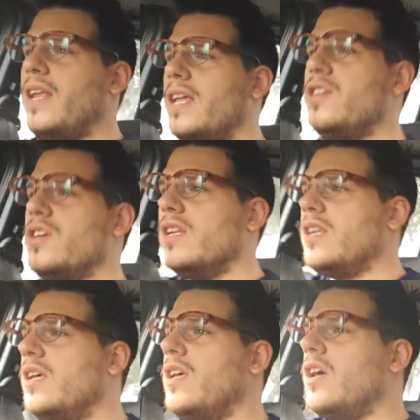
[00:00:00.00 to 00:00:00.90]

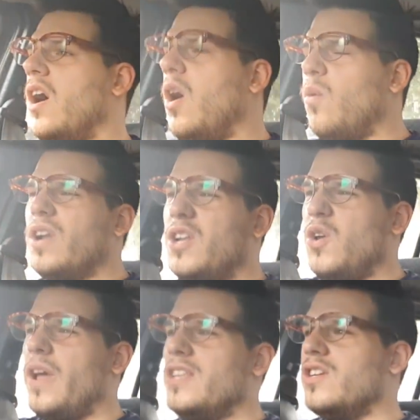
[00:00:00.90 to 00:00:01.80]
engine, I want a new
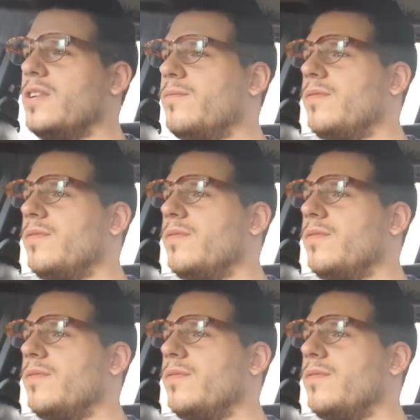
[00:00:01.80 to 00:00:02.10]
engine.